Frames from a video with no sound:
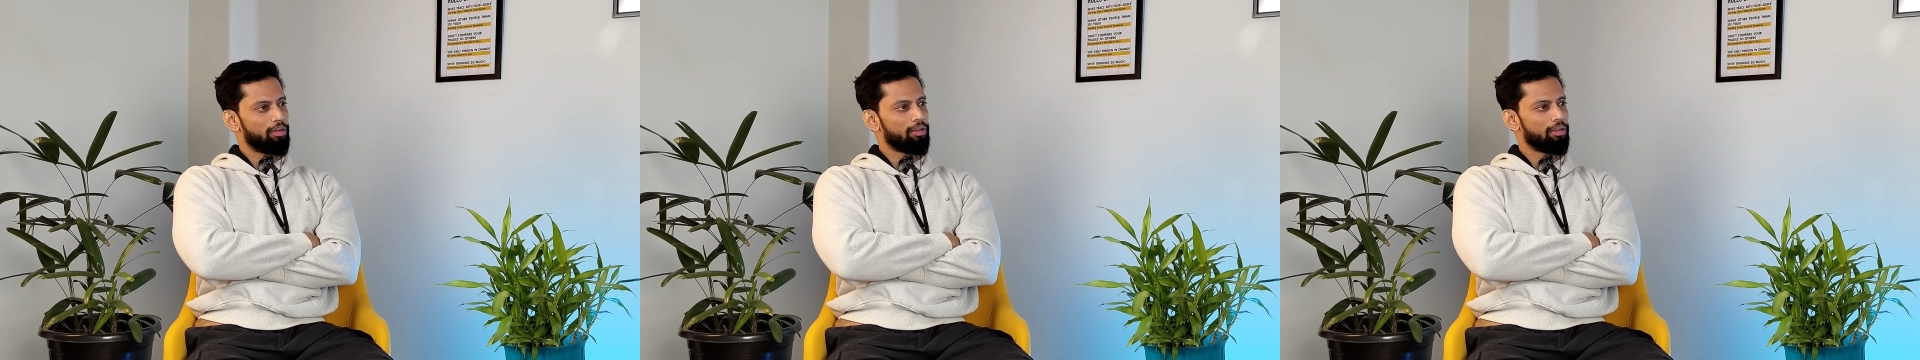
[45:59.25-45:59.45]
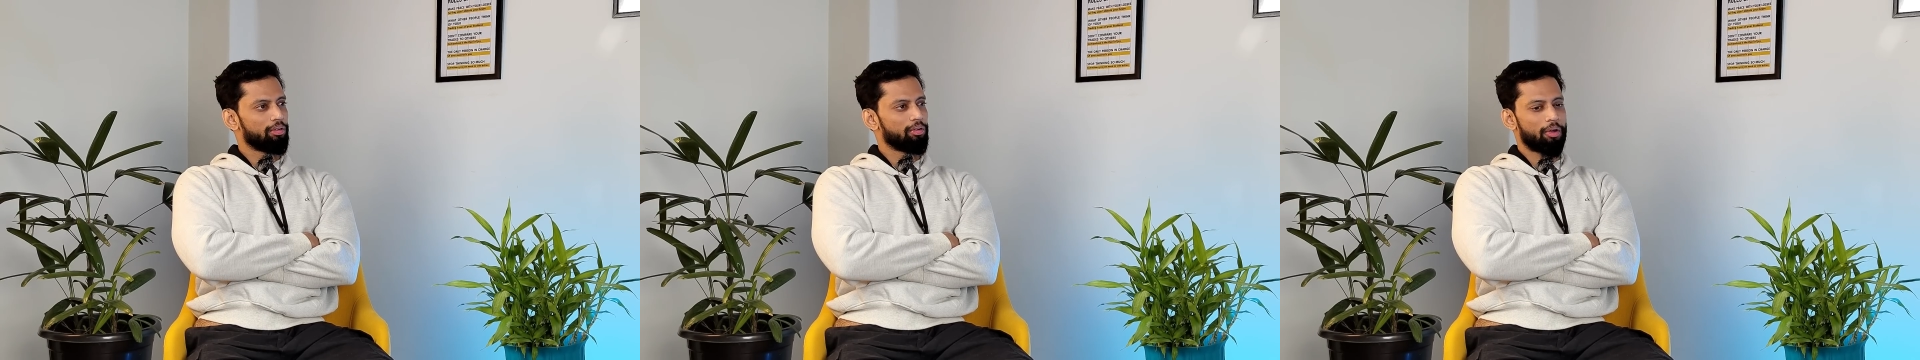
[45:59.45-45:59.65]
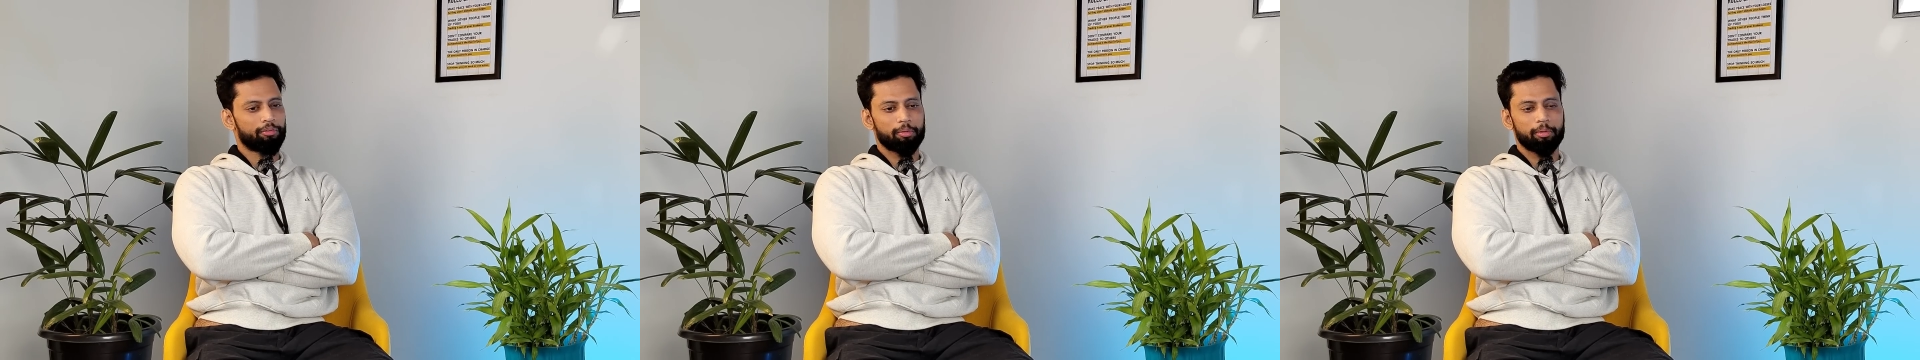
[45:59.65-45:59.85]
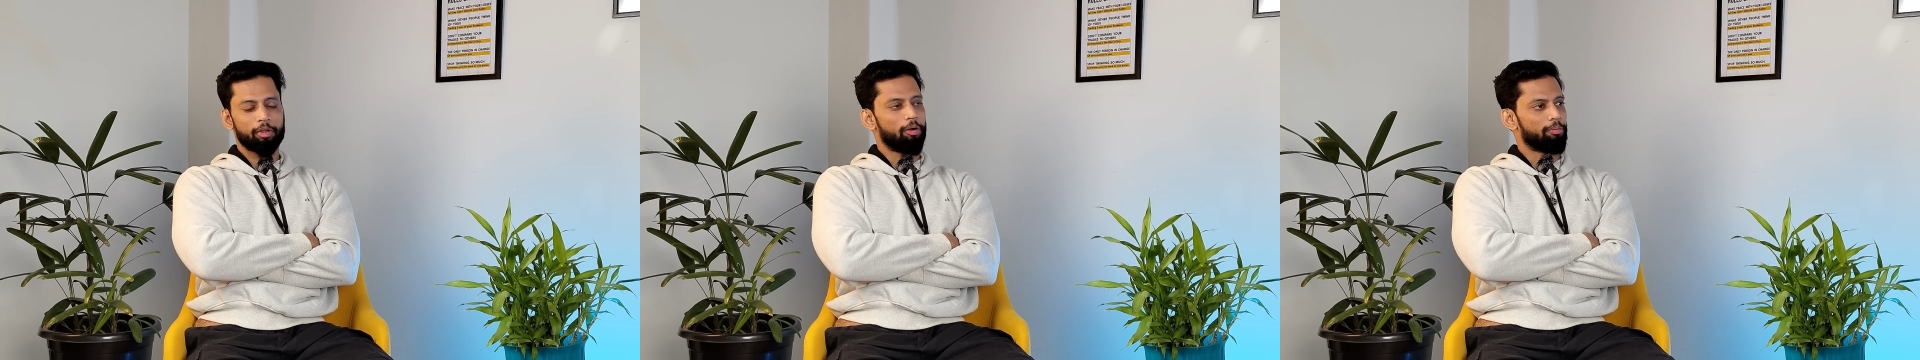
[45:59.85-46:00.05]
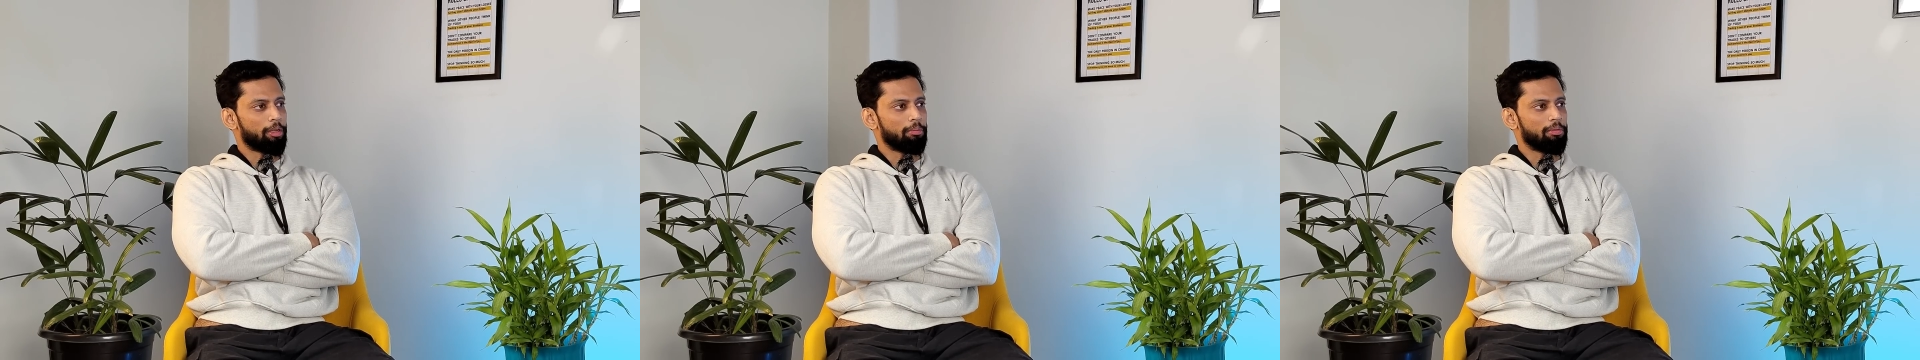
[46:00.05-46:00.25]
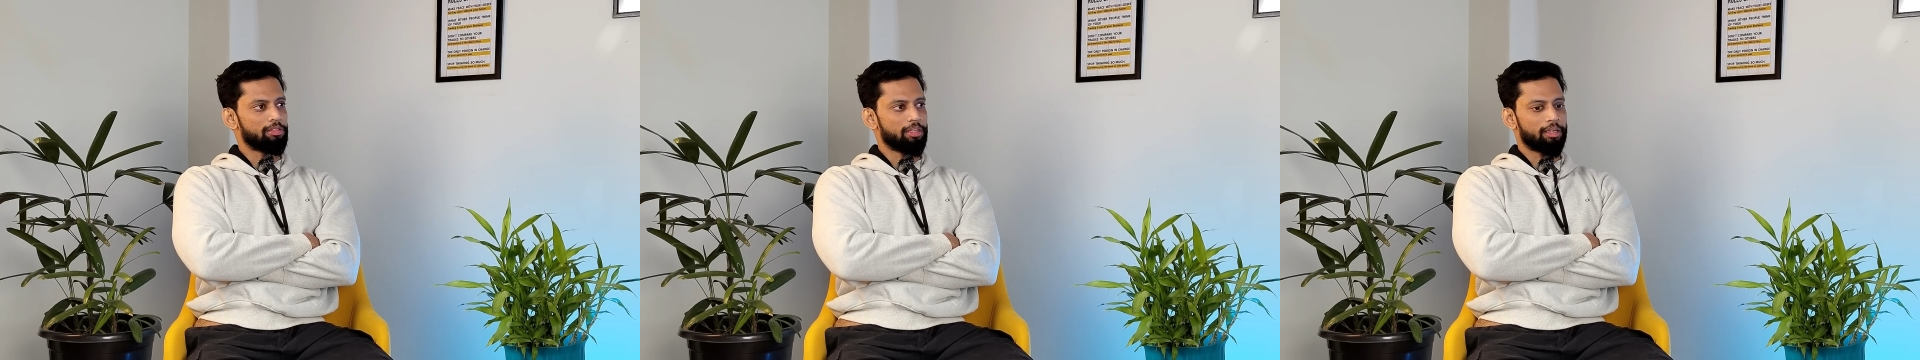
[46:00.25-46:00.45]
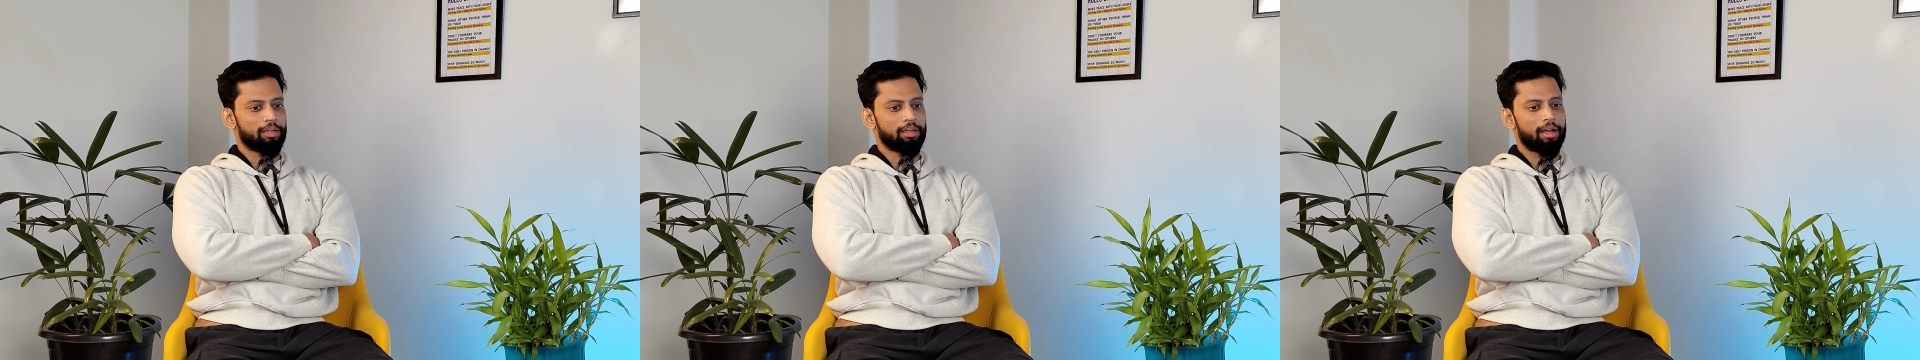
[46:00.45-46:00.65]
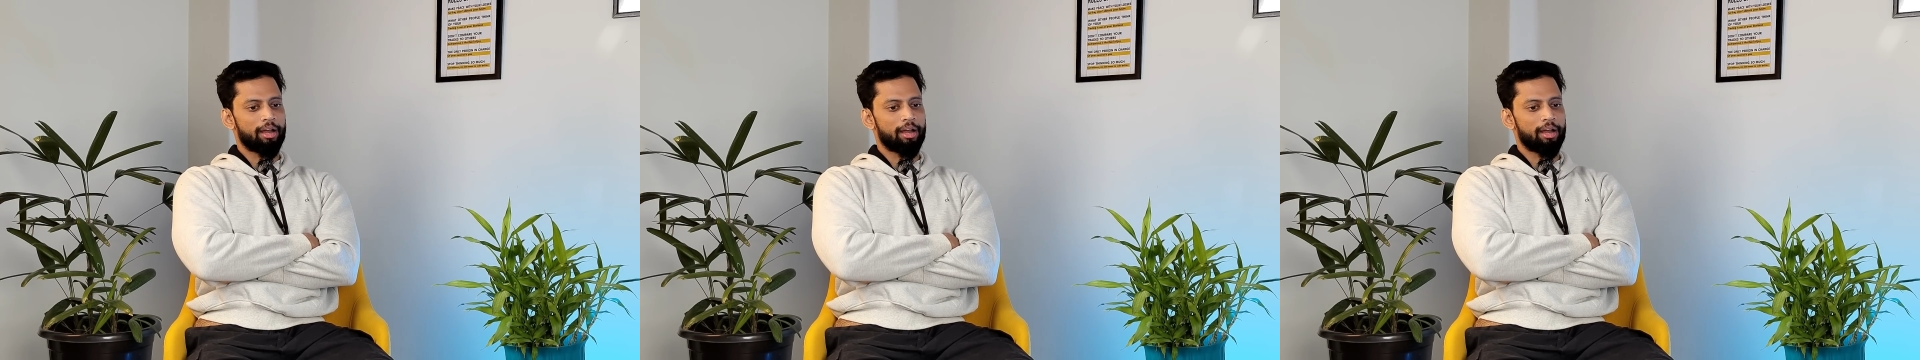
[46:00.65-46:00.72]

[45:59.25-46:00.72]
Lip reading: you have to be optimistic,